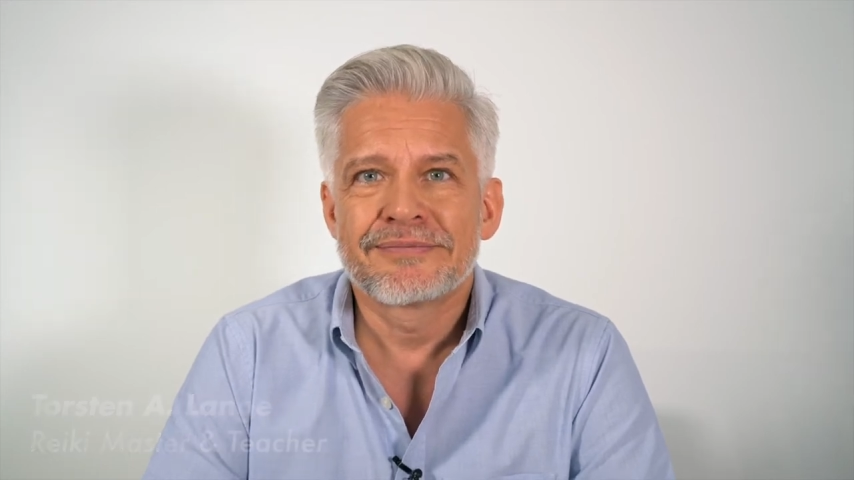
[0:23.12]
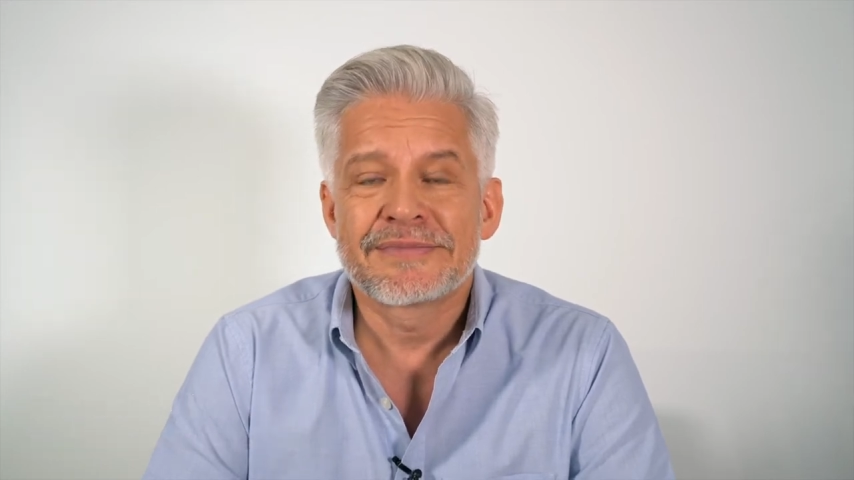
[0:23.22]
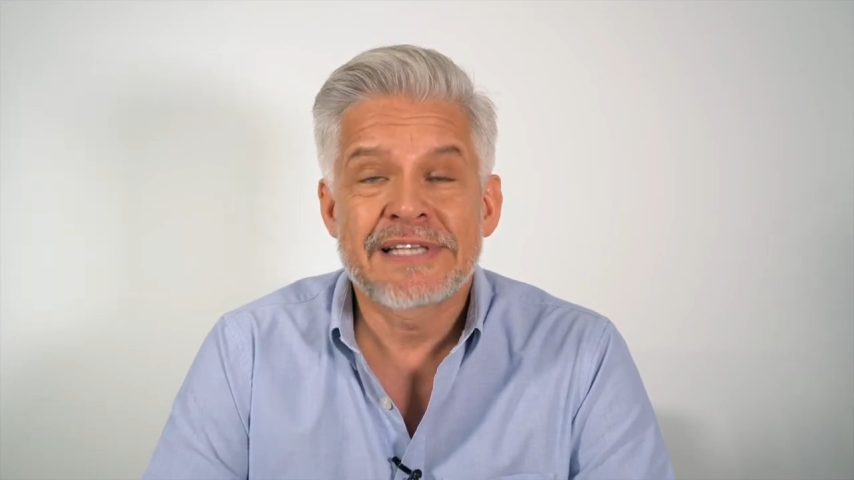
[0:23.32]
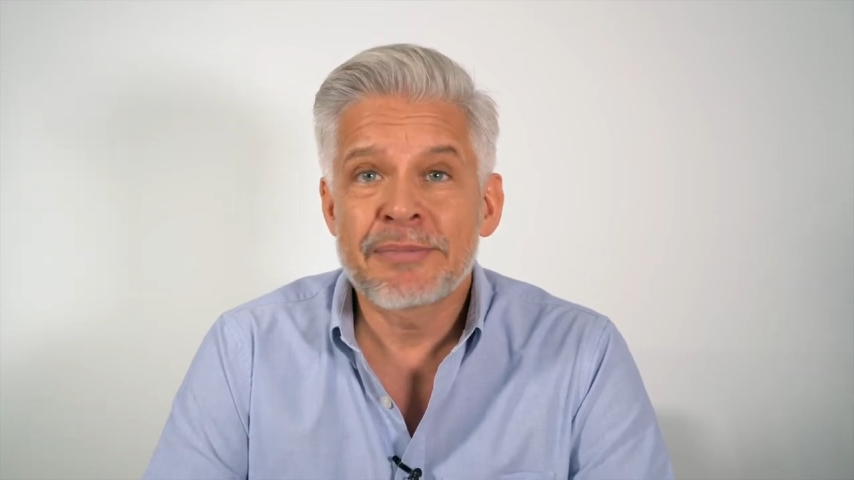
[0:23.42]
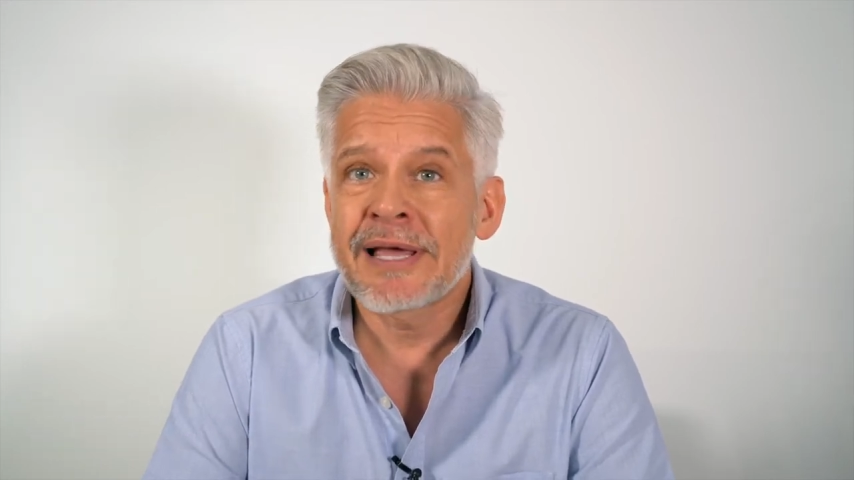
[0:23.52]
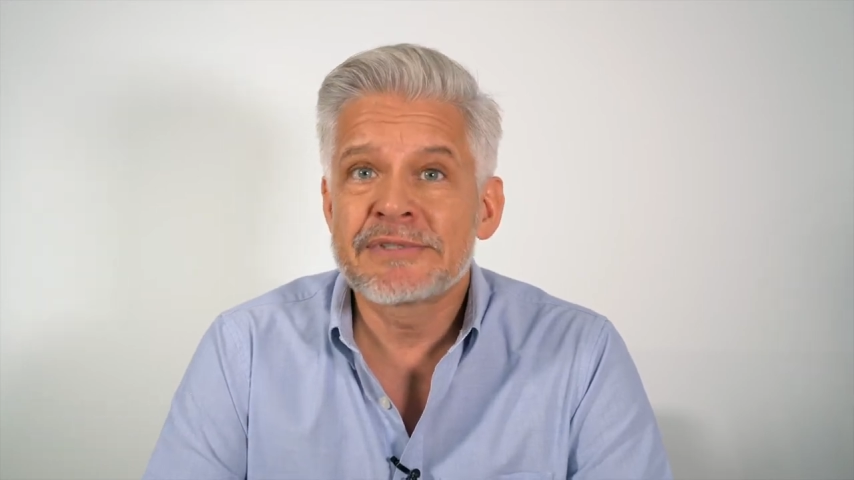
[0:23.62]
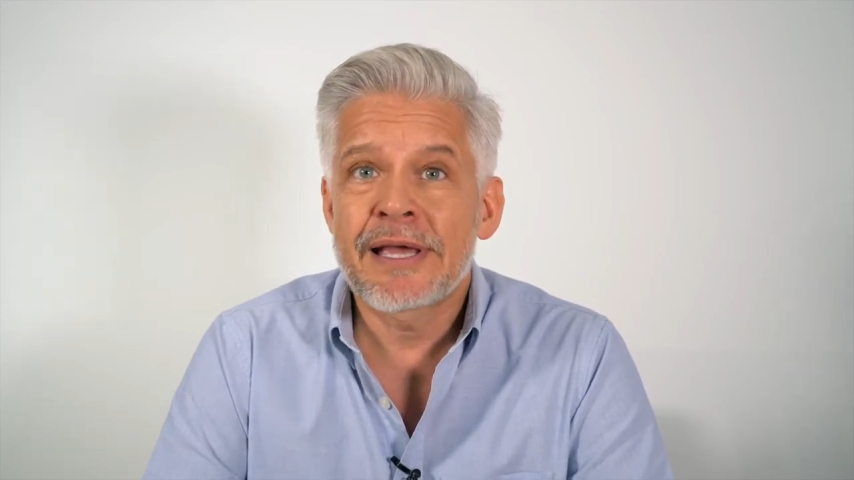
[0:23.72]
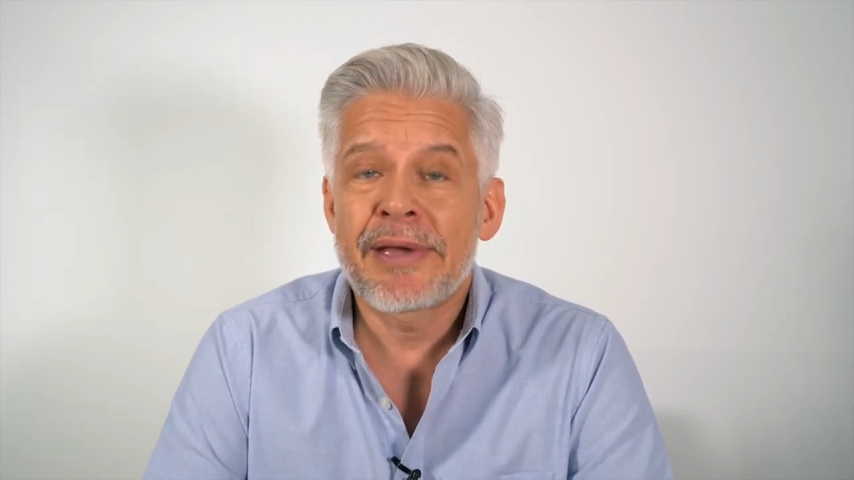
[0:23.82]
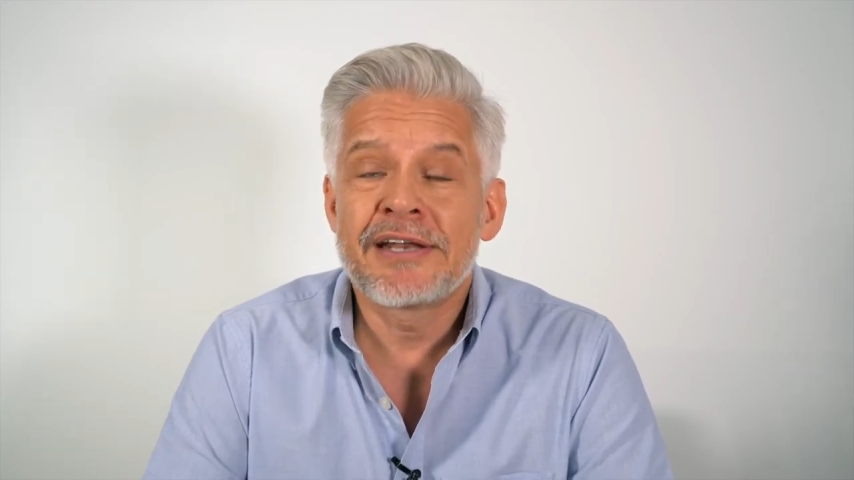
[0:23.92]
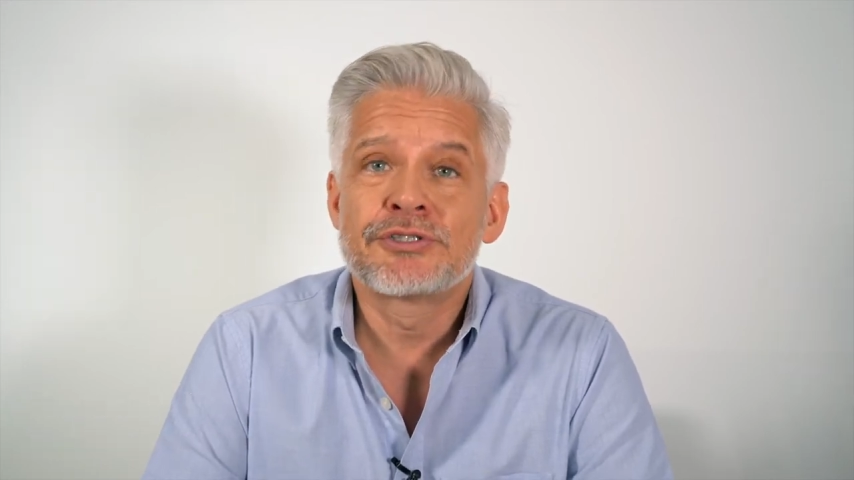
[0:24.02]
Sometimes
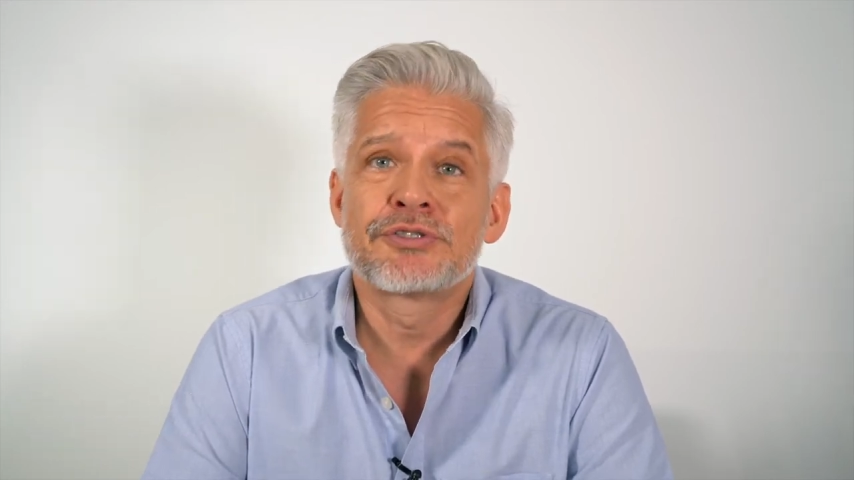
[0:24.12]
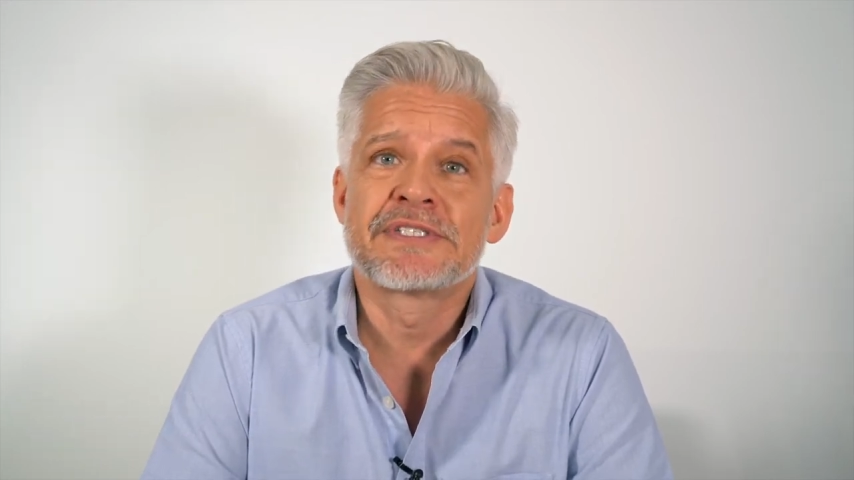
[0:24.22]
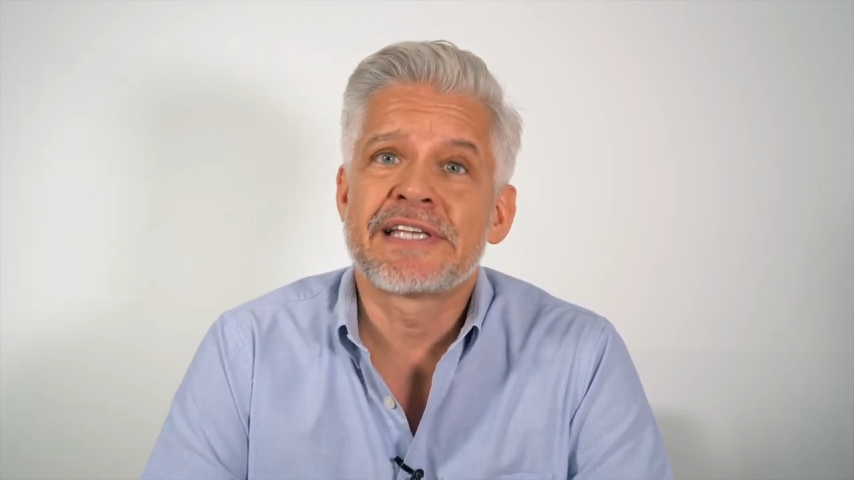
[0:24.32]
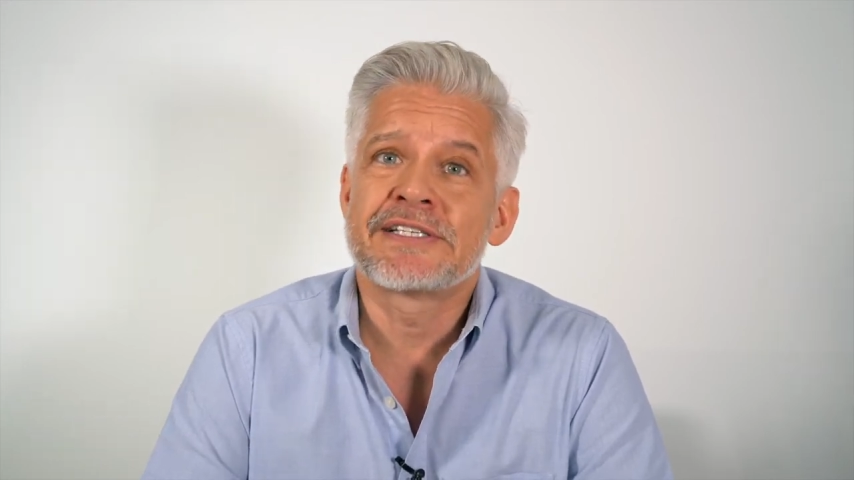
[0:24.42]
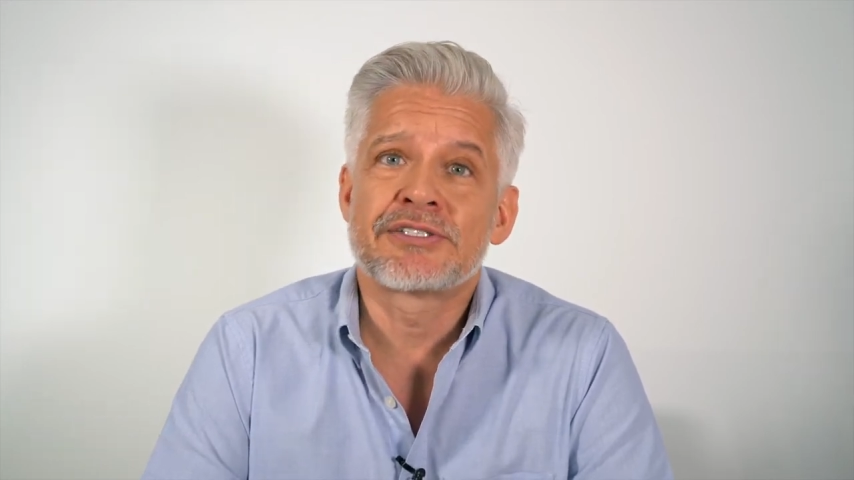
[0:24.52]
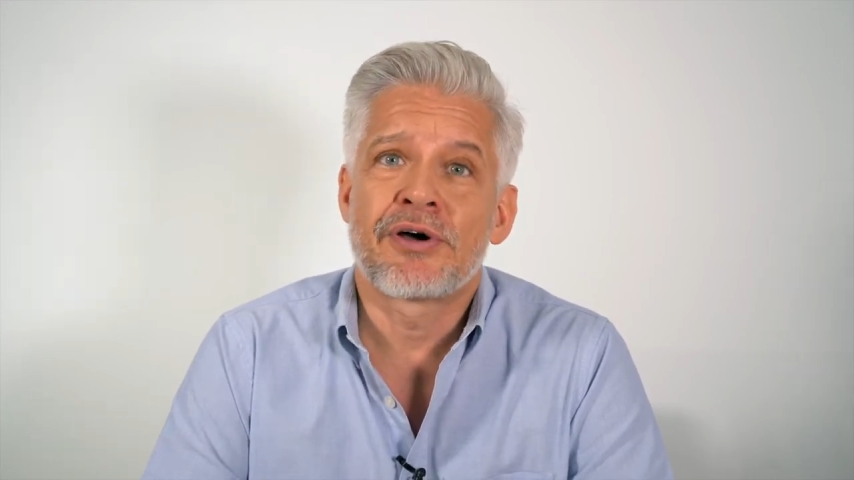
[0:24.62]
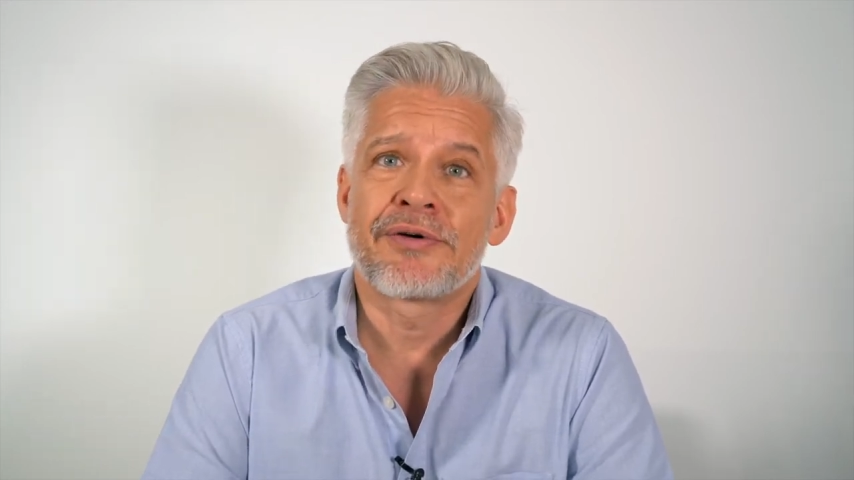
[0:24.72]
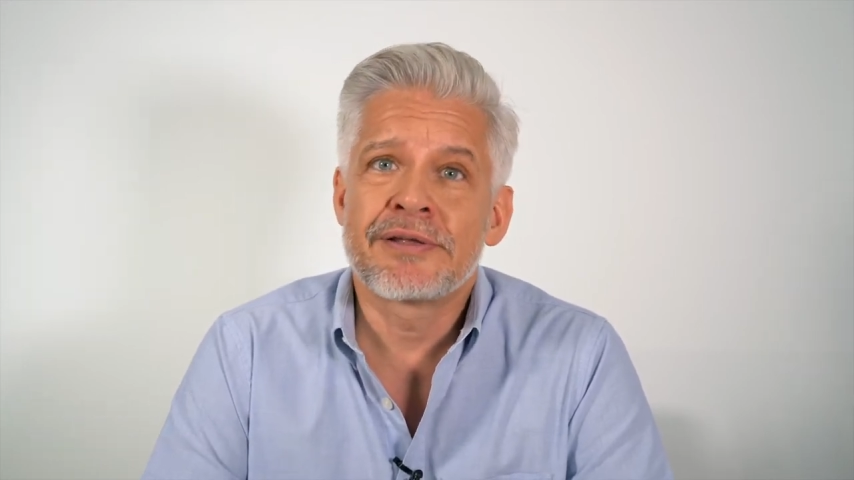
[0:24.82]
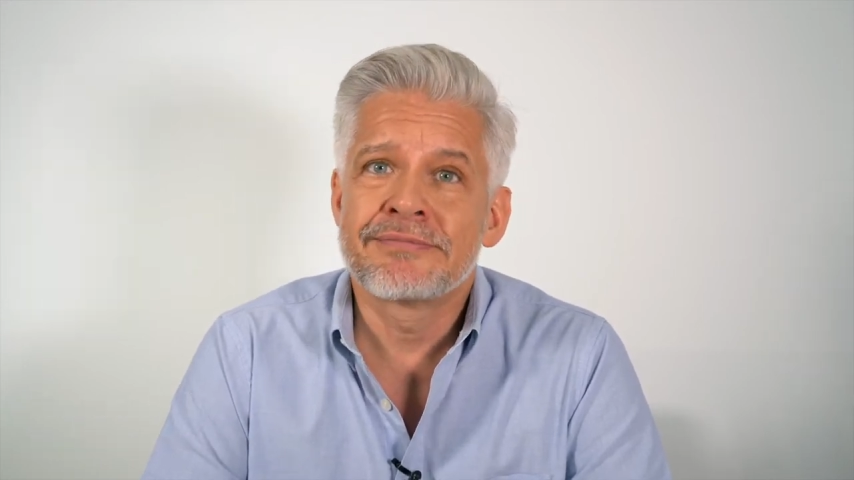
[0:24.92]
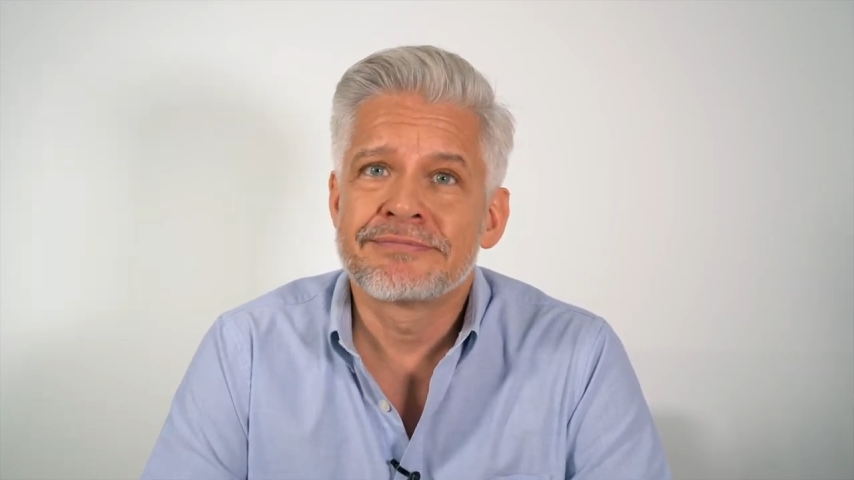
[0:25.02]
I manage to say
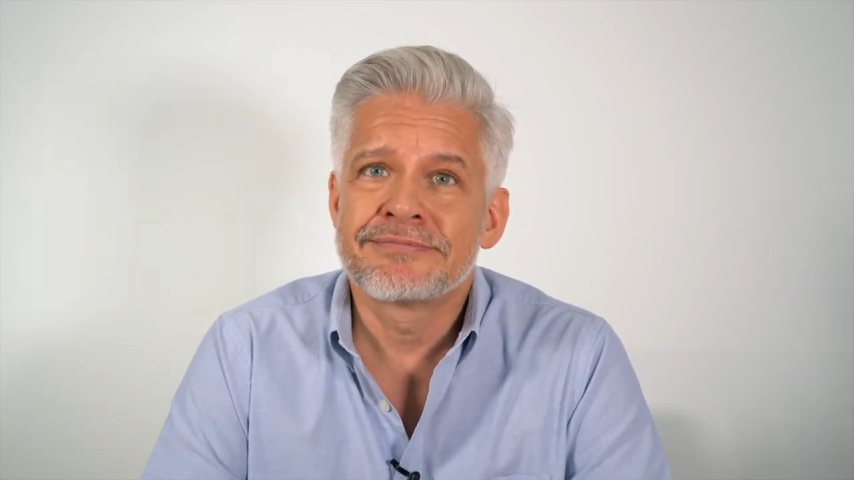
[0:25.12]
sorry.